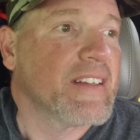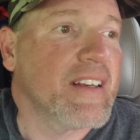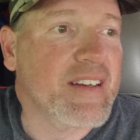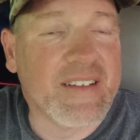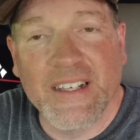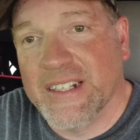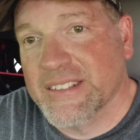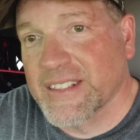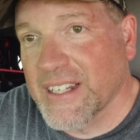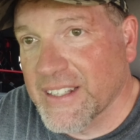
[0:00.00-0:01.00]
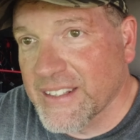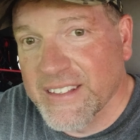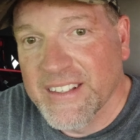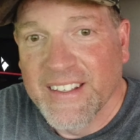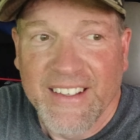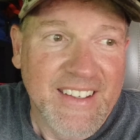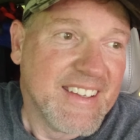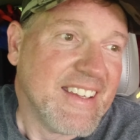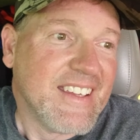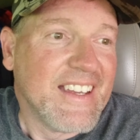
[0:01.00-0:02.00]
all right, it's not,
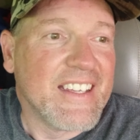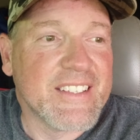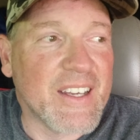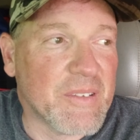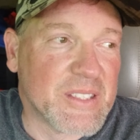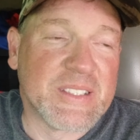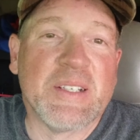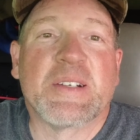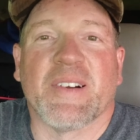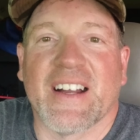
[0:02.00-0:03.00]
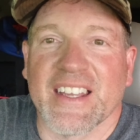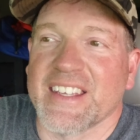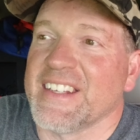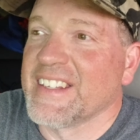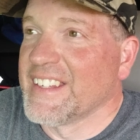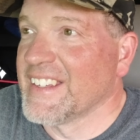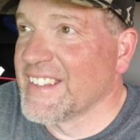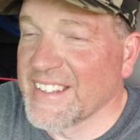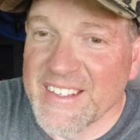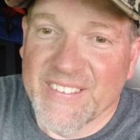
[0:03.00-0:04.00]
I thought it was too quiet,
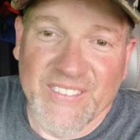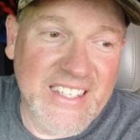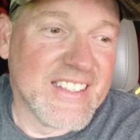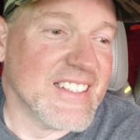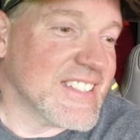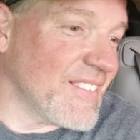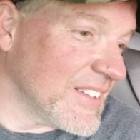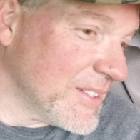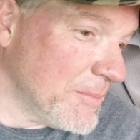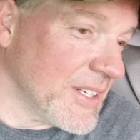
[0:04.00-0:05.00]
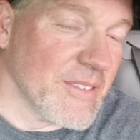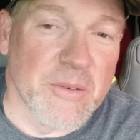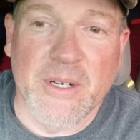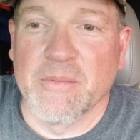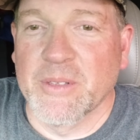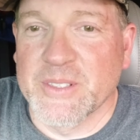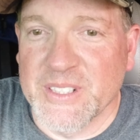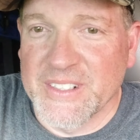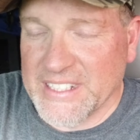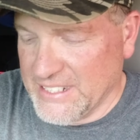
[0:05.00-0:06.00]
but it does have a little bit of a rumble
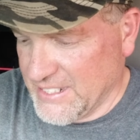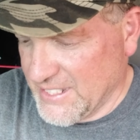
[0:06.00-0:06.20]
to it.